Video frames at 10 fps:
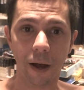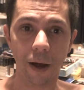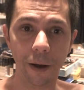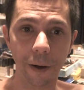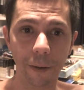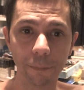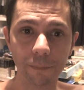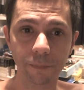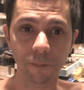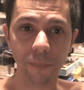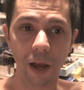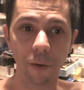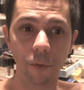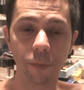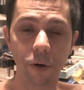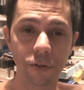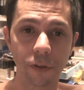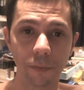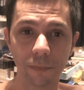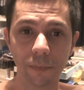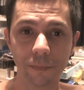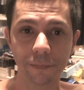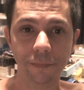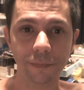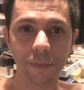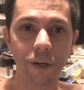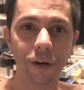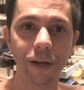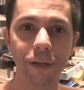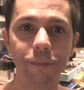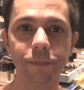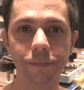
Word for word: um, I will post them. All right.